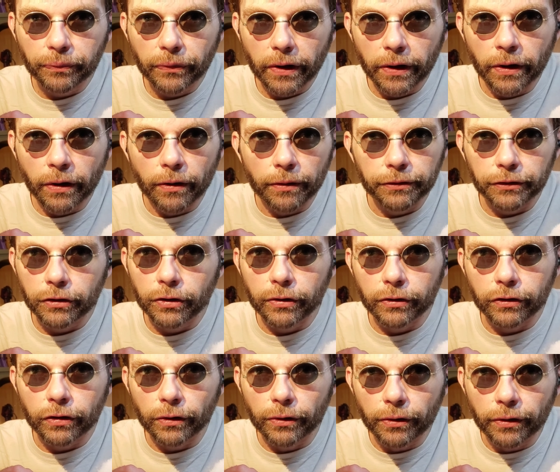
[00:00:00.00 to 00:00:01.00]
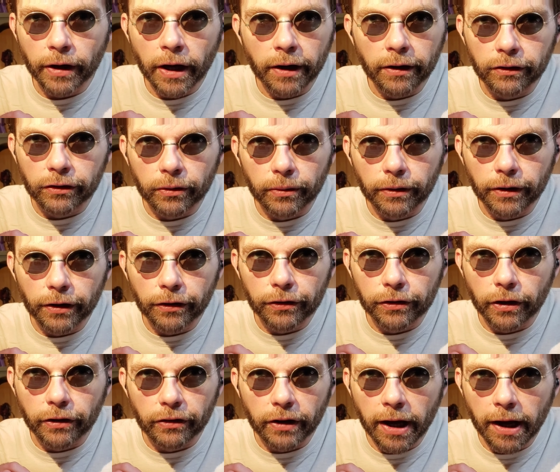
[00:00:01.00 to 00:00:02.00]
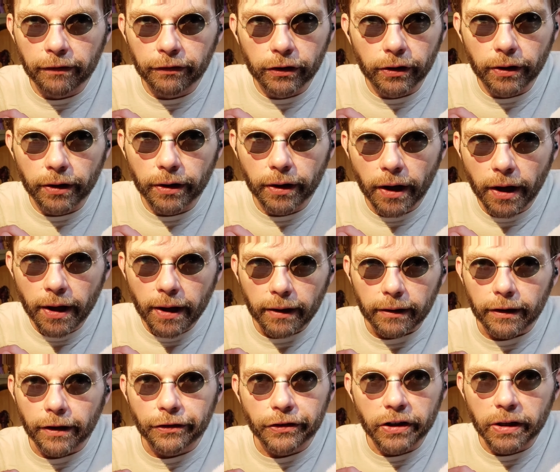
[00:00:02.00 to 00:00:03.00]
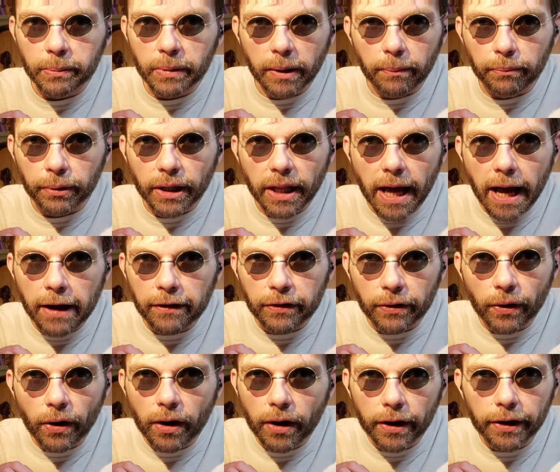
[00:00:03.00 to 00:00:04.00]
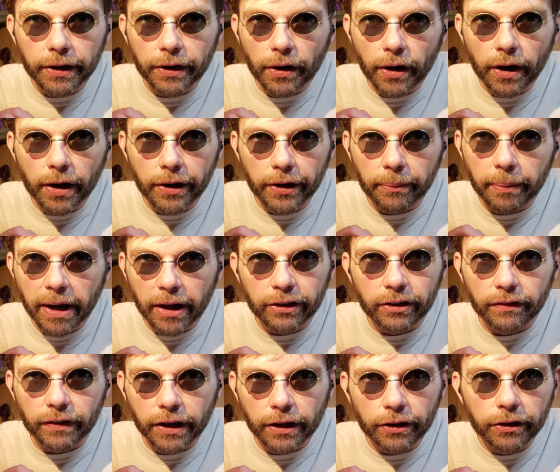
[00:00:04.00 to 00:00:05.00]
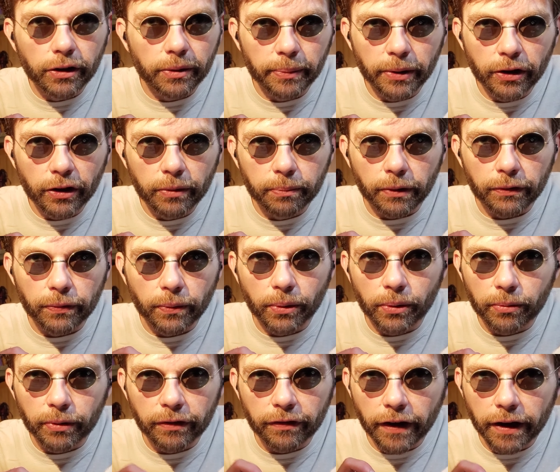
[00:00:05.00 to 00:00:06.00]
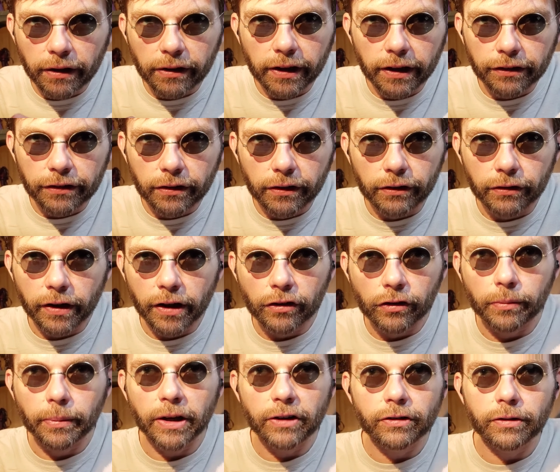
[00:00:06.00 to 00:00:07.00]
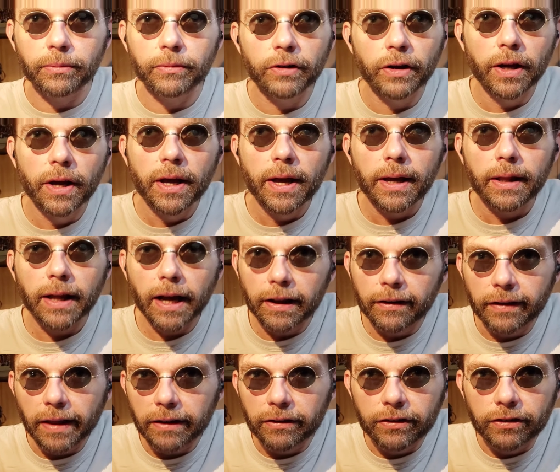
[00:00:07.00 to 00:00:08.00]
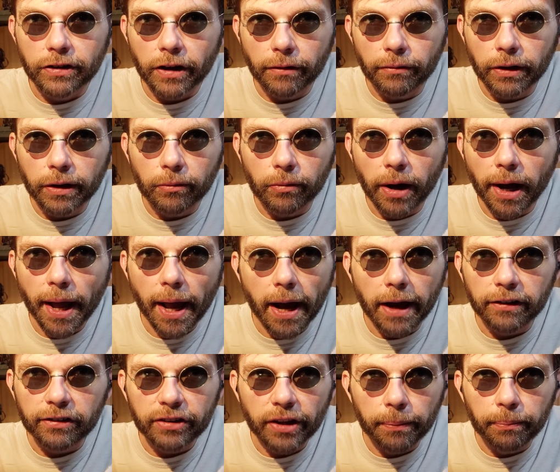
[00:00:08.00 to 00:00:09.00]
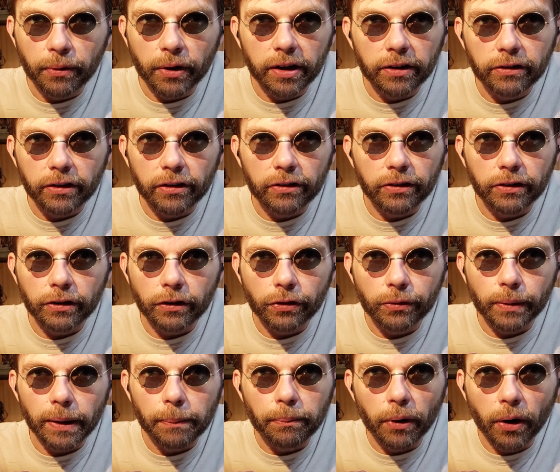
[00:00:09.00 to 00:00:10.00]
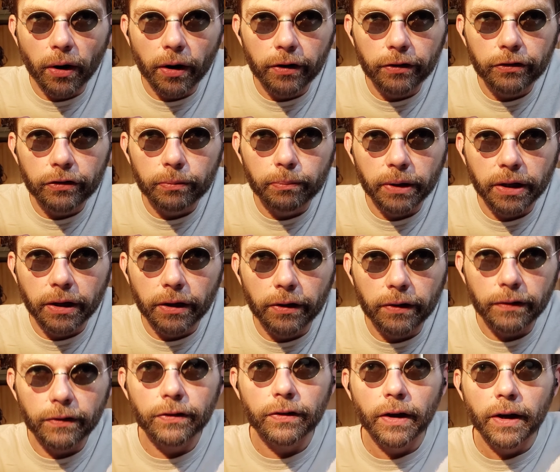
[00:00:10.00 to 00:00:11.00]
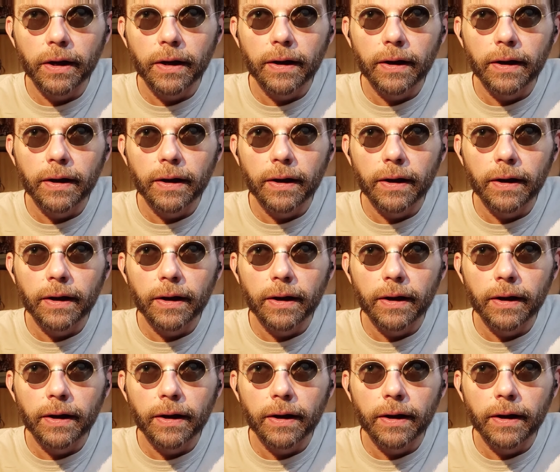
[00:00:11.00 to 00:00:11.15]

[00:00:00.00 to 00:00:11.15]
to learn how to do this doesn't have to listen to me blather on and on about the vehicle mode before we finally get to the transformation. That's generally why I separate these into 3 parts, because